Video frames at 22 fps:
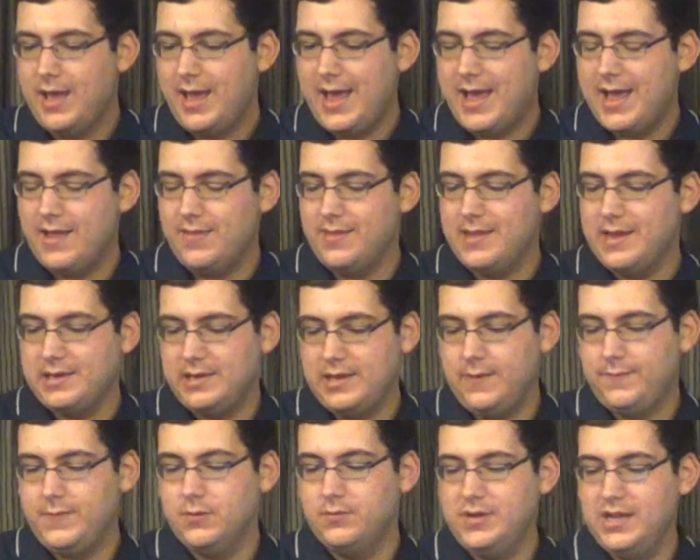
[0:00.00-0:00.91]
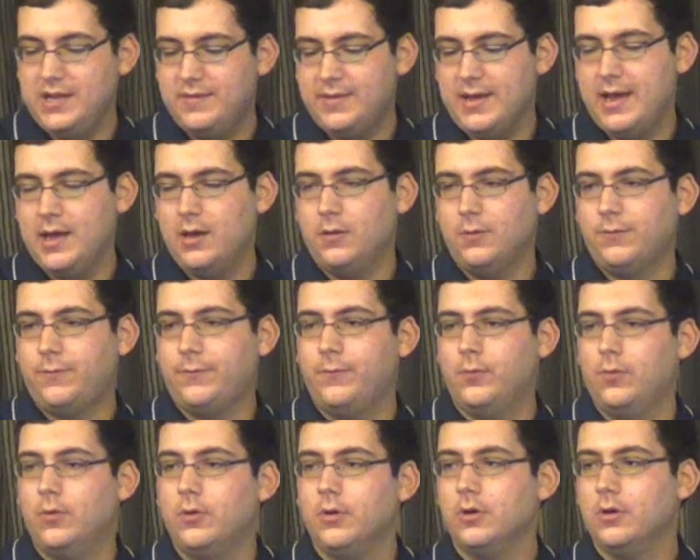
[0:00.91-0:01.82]
and then give you details
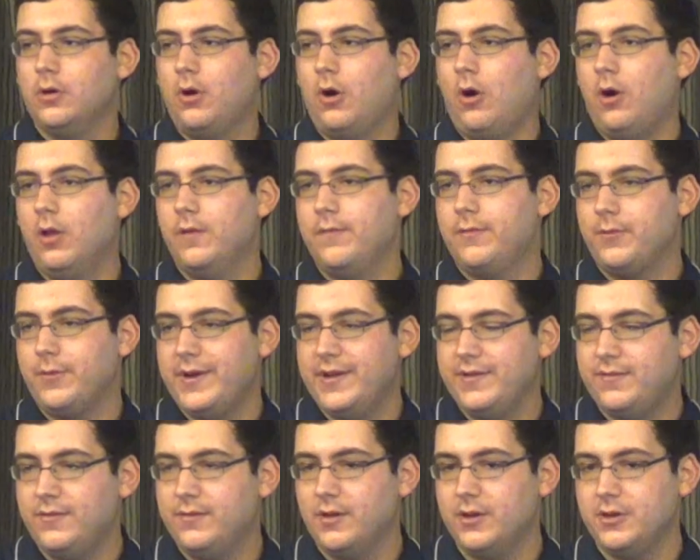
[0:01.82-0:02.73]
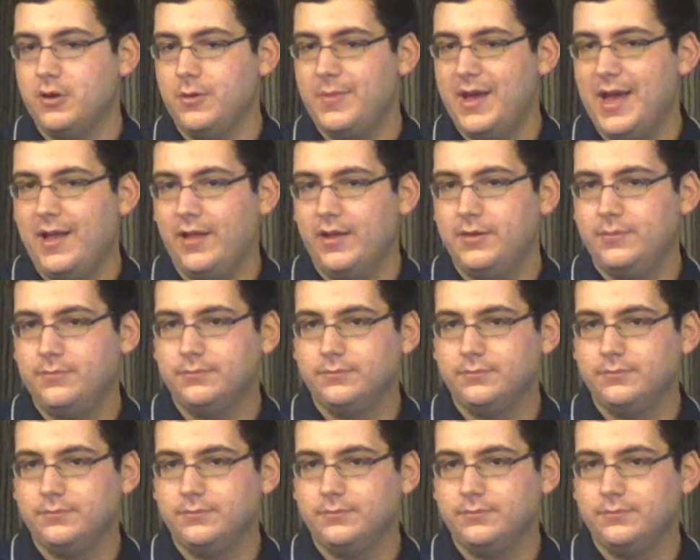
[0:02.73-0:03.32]
for all of the races on your ballot.